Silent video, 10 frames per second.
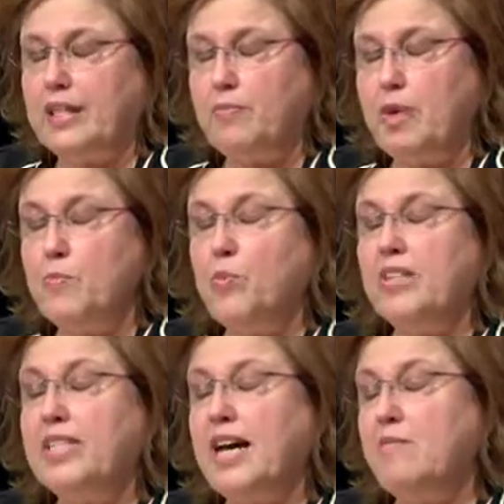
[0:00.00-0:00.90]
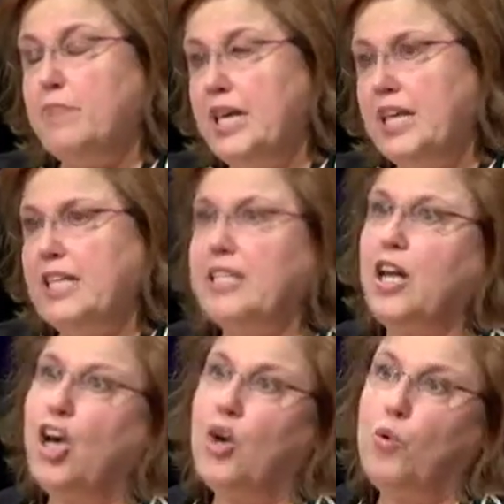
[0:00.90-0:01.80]
people with diabetes
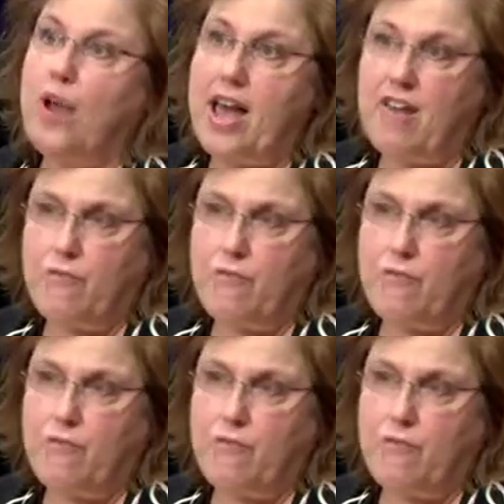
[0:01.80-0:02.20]
who have